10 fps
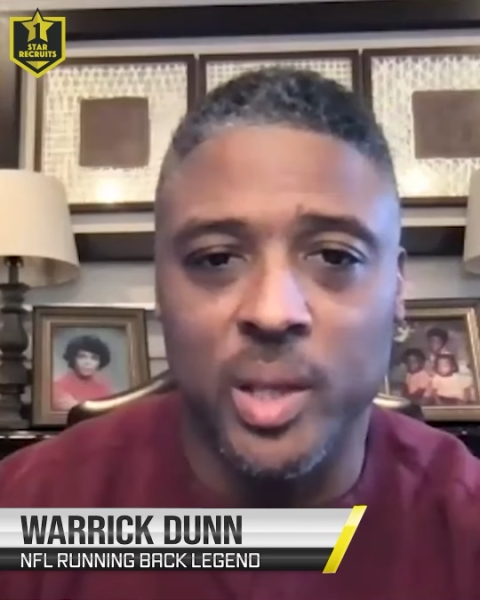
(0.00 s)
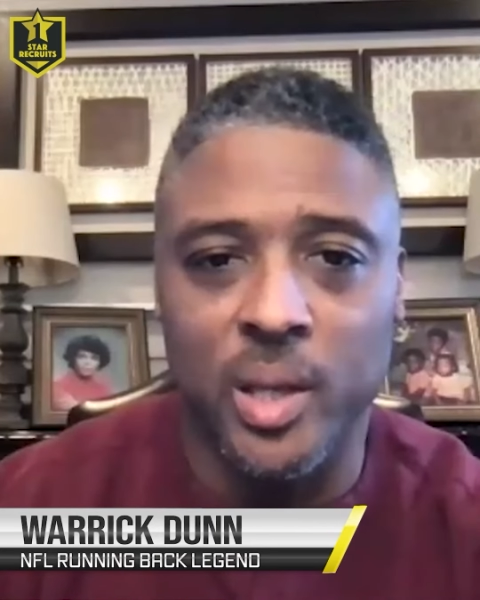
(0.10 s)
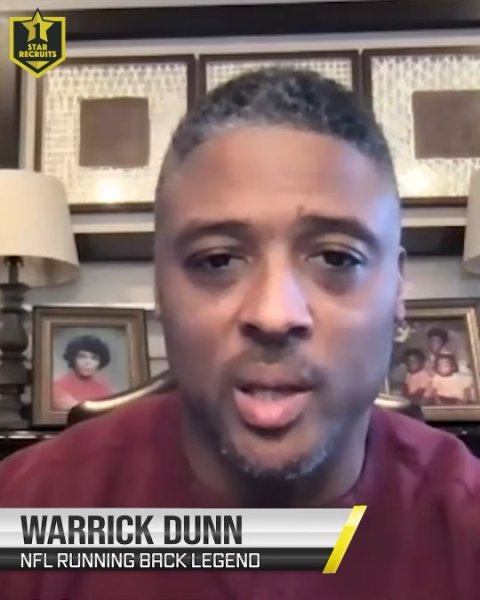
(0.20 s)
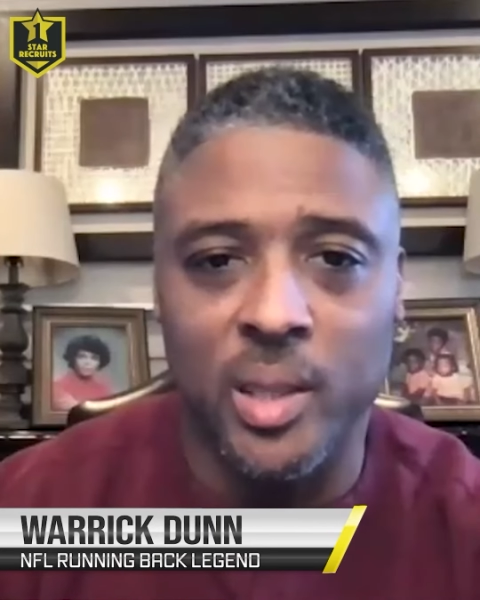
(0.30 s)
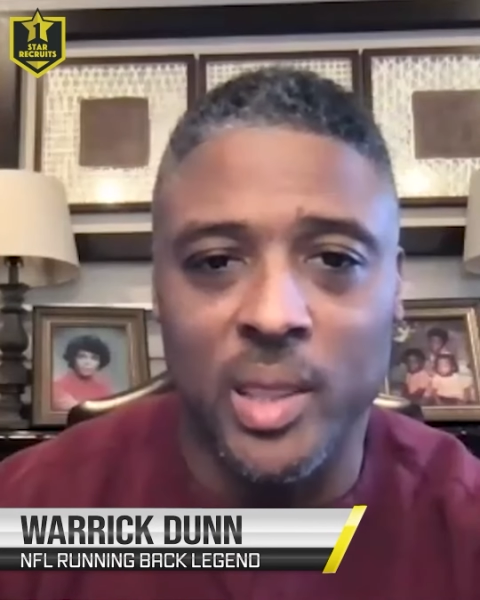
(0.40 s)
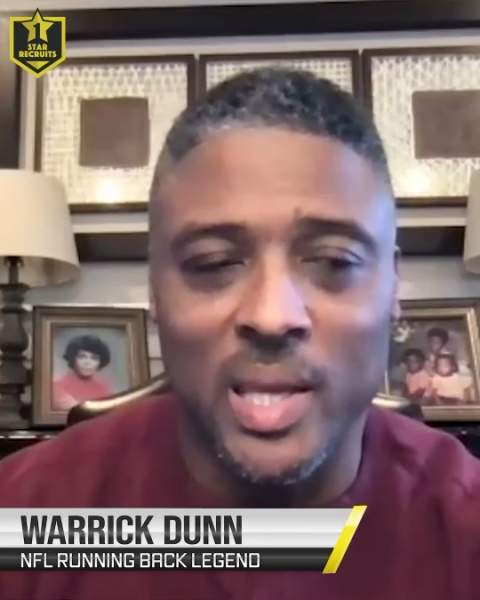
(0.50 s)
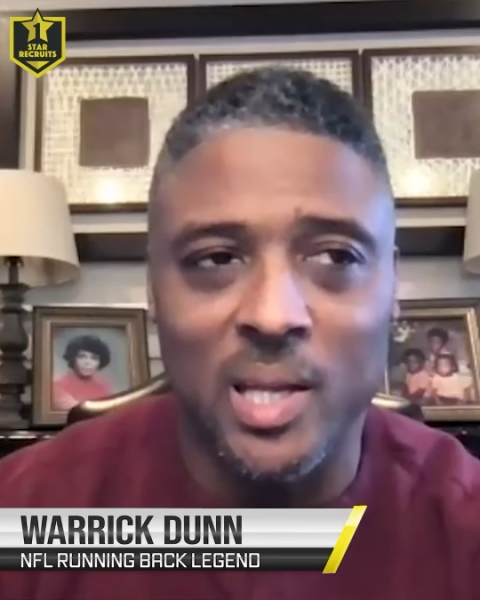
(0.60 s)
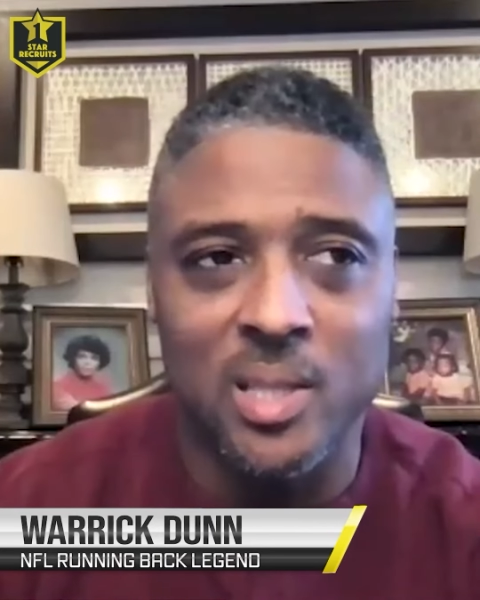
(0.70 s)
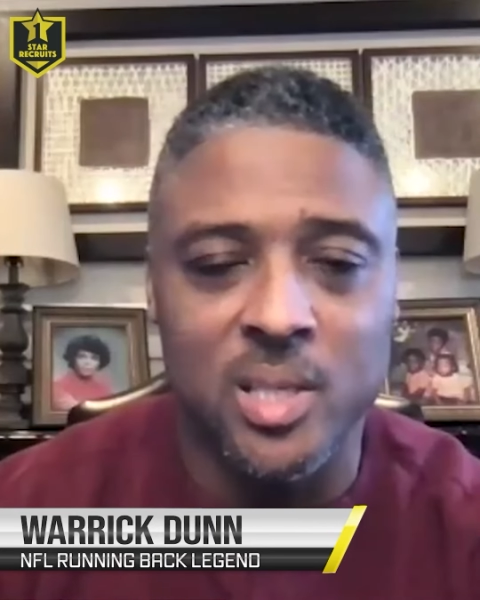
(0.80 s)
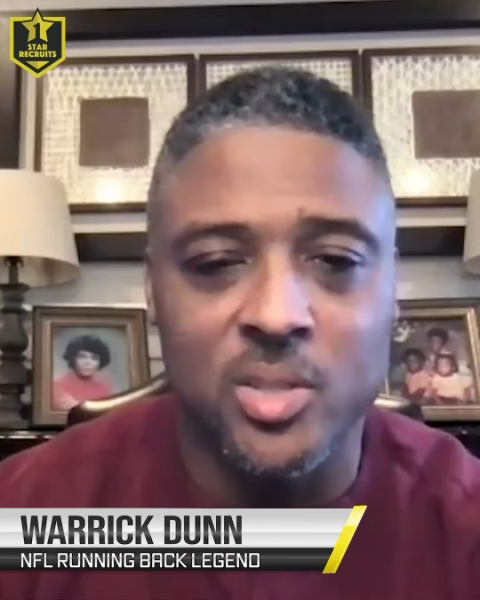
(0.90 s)
And
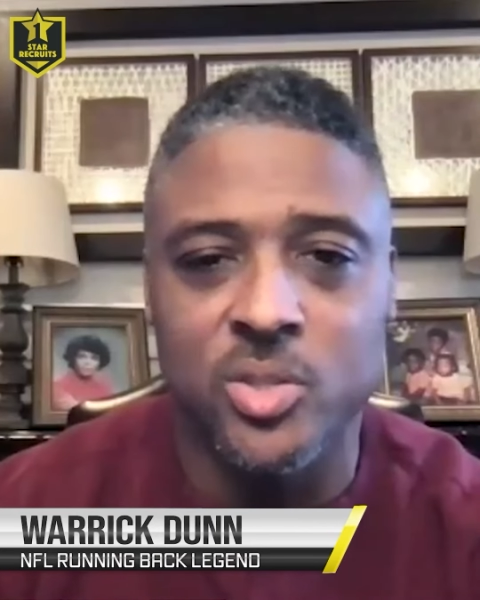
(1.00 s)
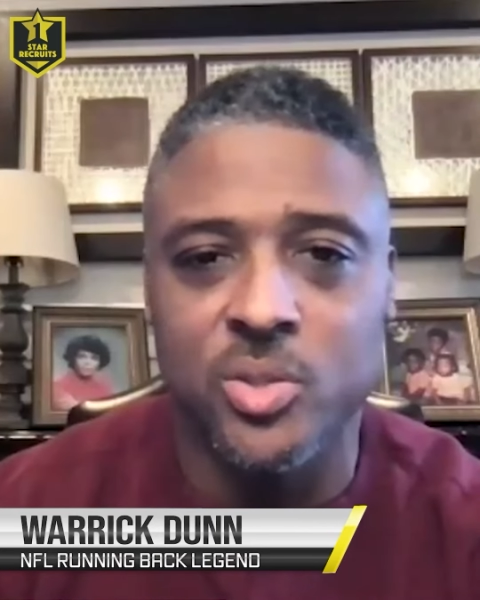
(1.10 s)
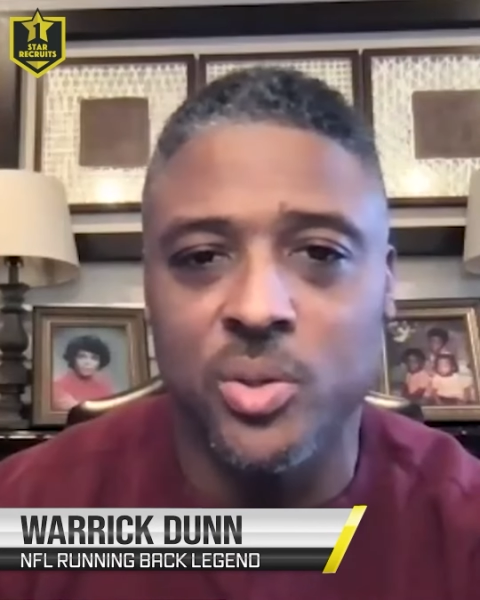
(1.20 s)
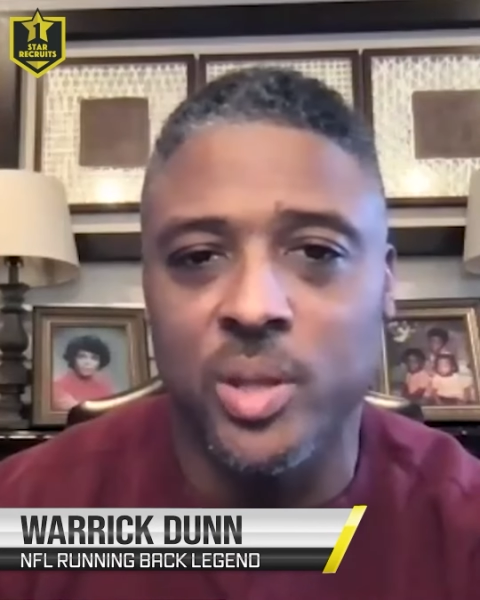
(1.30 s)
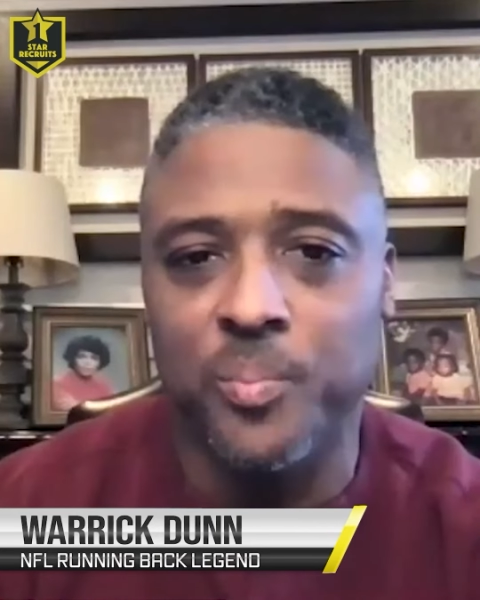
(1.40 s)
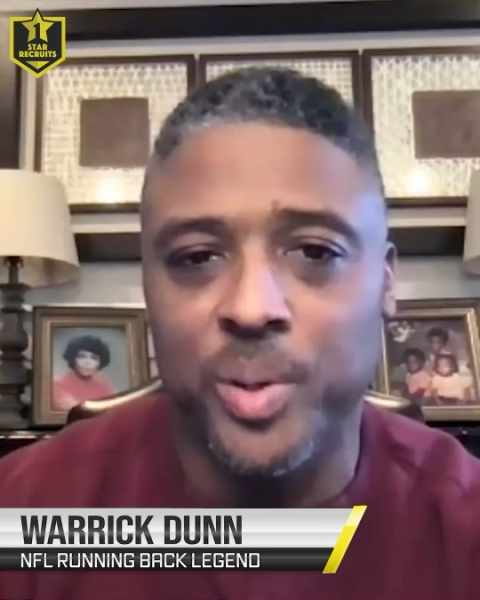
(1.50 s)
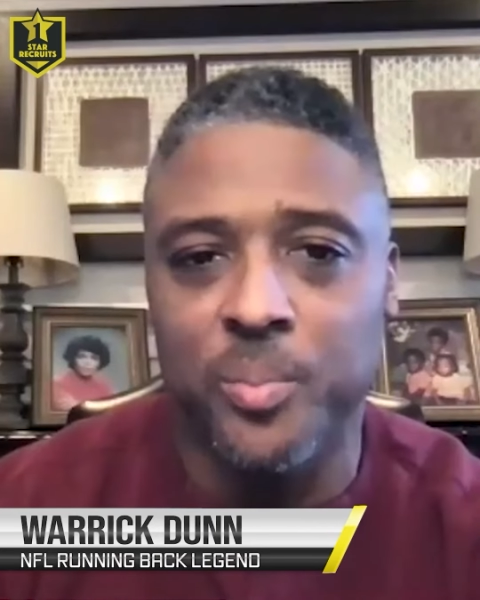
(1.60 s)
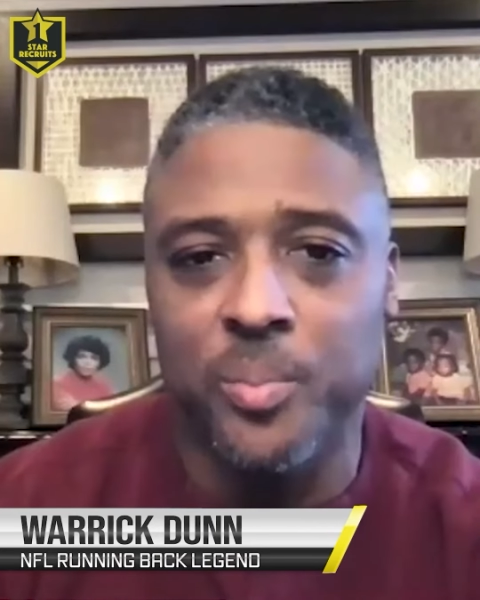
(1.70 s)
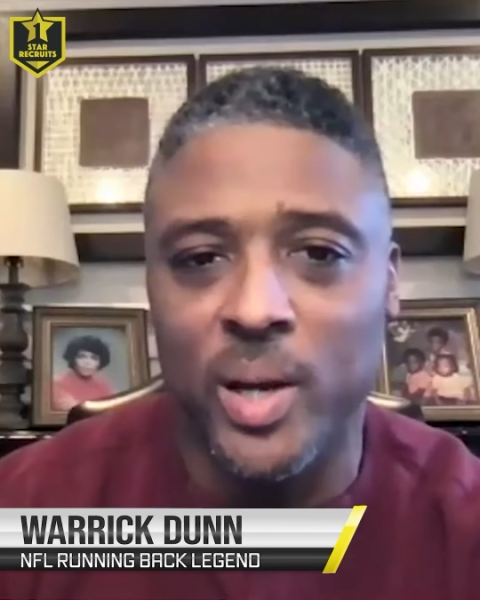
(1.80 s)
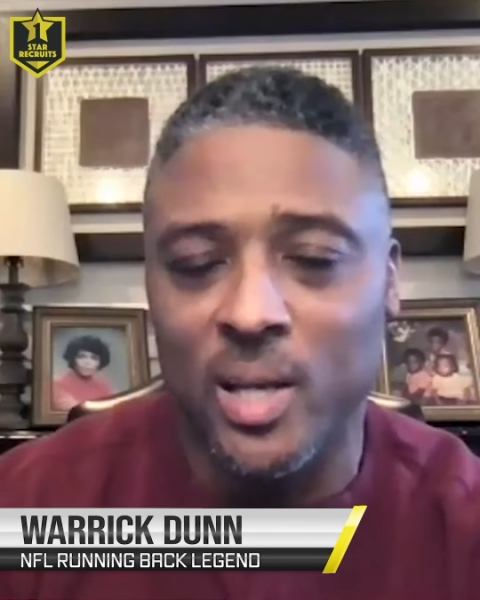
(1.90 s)
that teaches you that
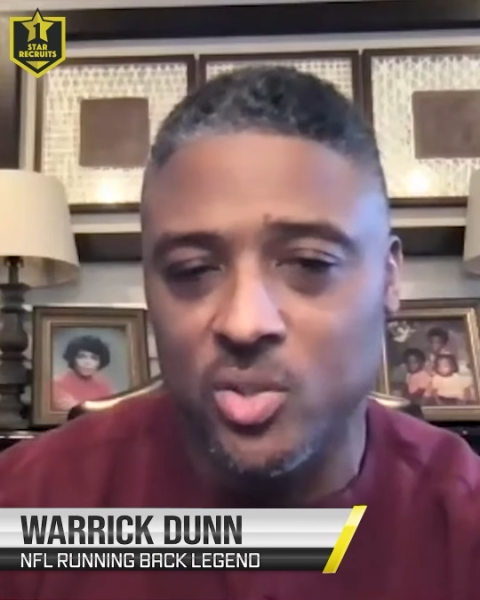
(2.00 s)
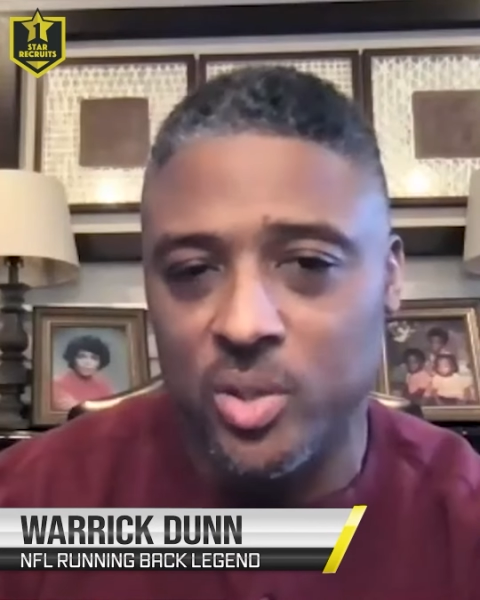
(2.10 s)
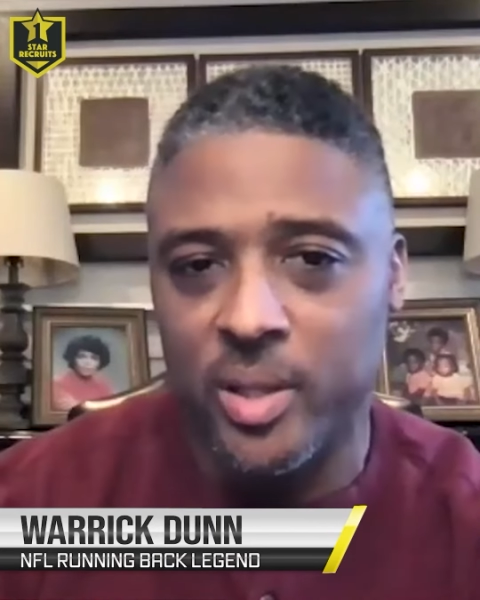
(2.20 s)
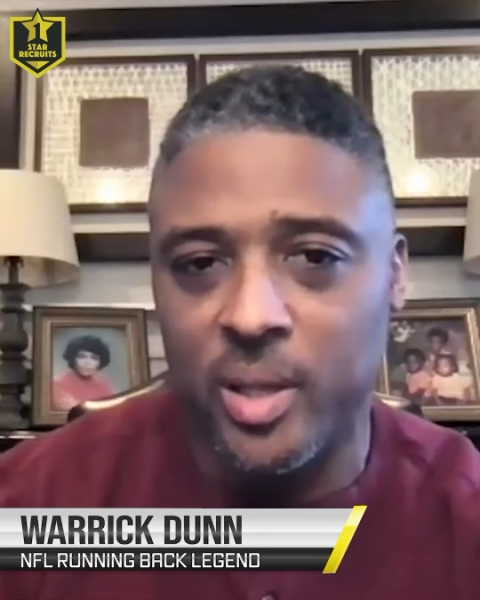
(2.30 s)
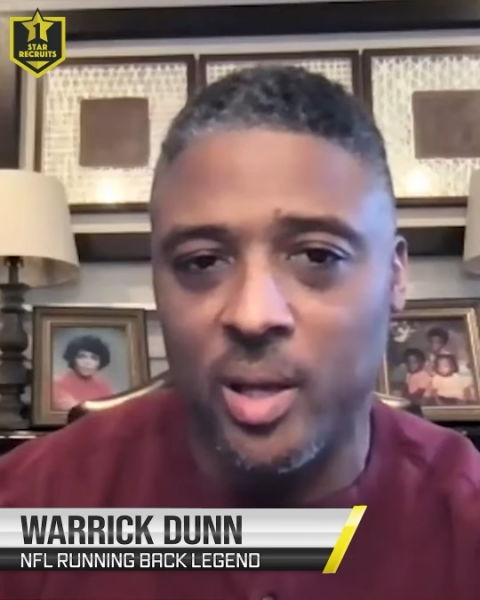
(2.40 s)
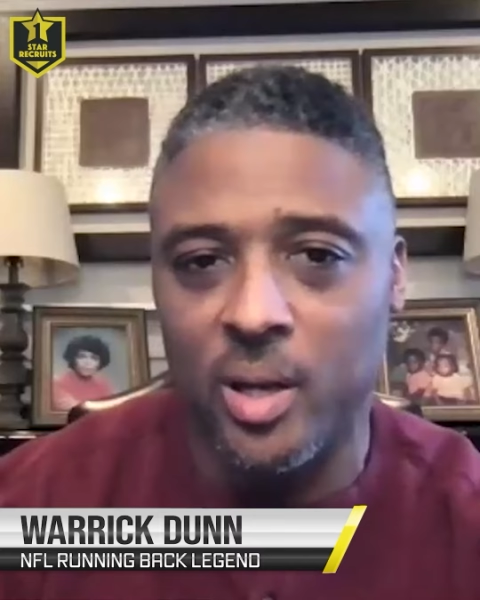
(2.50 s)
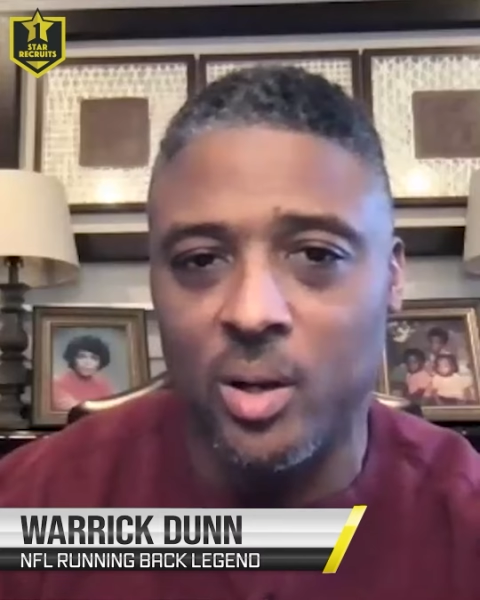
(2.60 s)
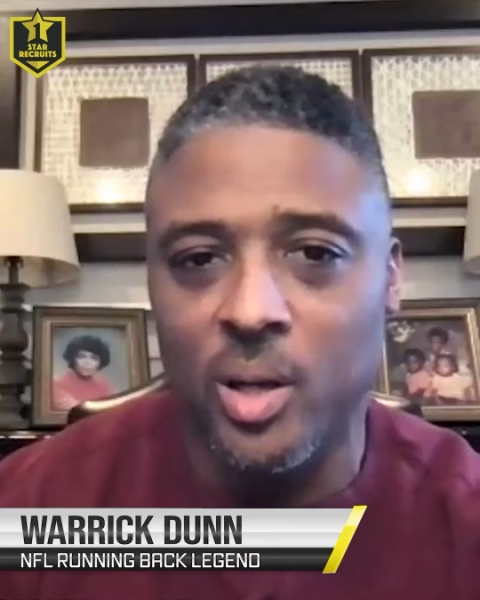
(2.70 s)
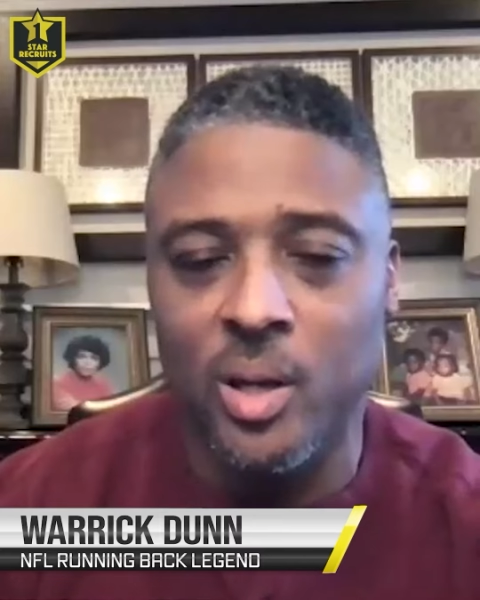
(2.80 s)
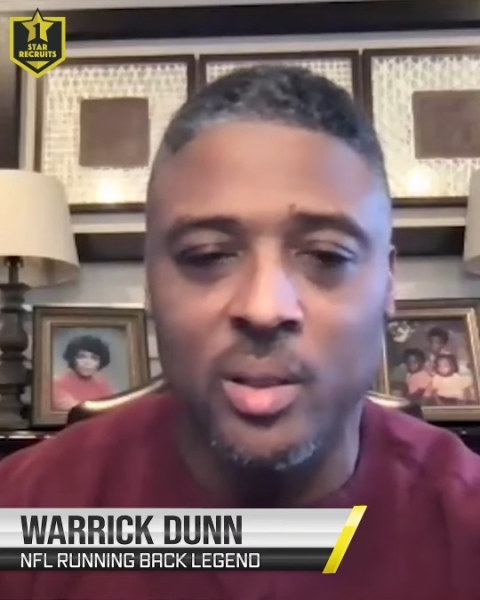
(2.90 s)
people actually care.